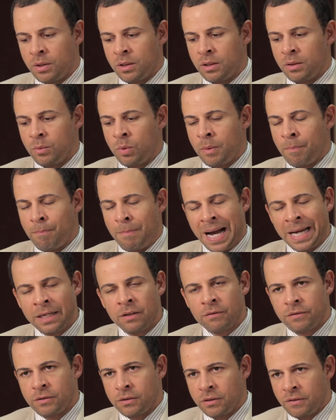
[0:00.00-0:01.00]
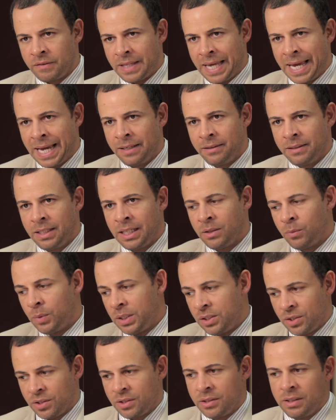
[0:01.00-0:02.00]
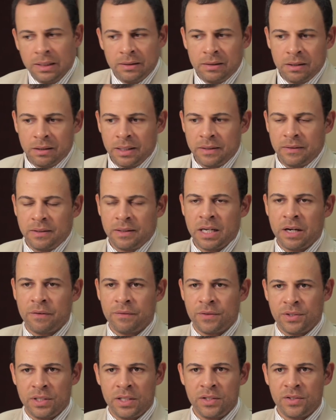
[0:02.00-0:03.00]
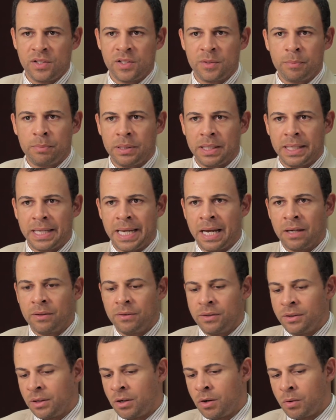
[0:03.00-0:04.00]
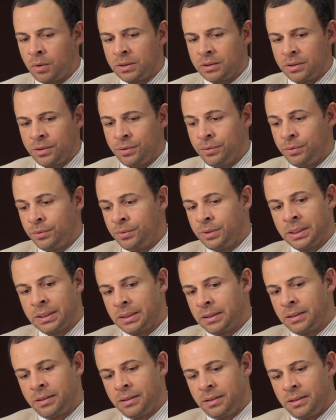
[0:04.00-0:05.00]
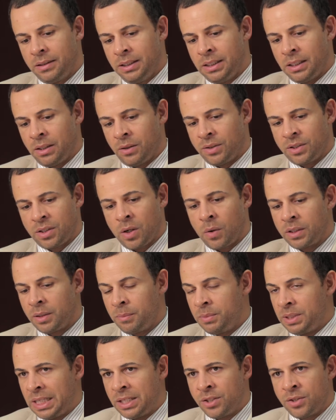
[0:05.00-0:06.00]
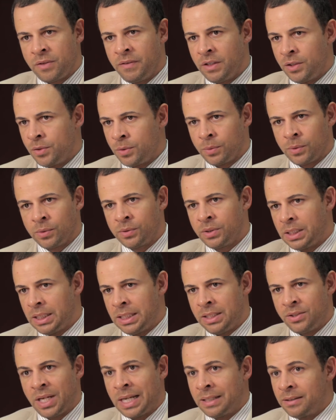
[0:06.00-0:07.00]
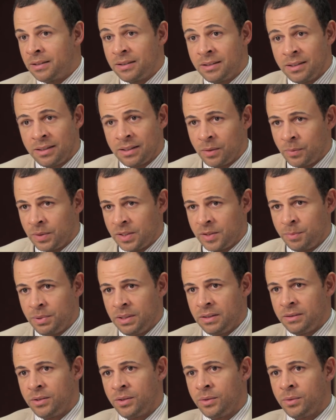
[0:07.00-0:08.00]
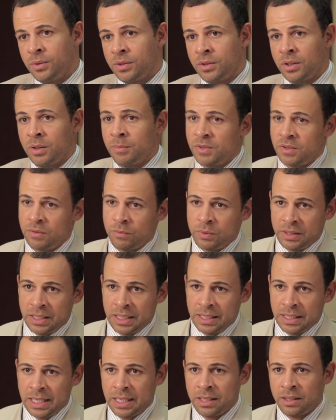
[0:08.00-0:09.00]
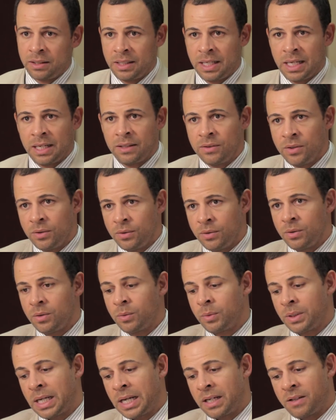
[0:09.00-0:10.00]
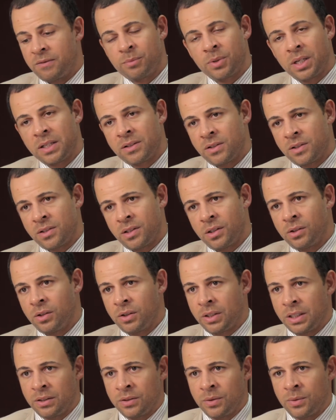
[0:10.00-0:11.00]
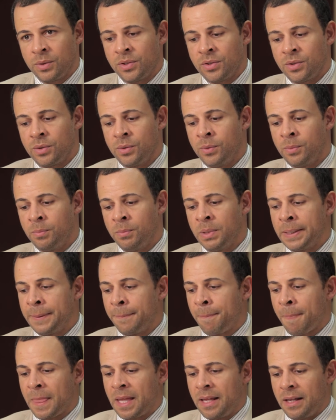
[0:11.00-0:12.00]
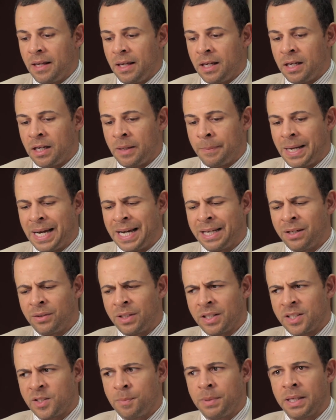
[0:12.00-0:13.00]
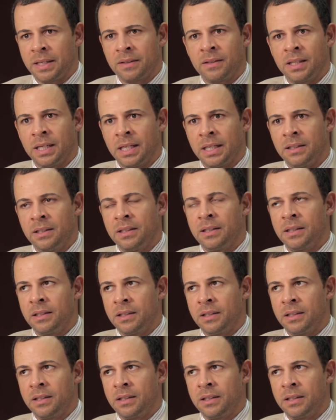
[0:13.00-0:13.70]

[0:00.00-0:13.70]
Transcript: we're mindful of that, and we just need to let the conversations play out. It's going to be individual to each entity that we speak to in terms of what they can and can't do or what kind of presence they're looking to assume. I don't expect that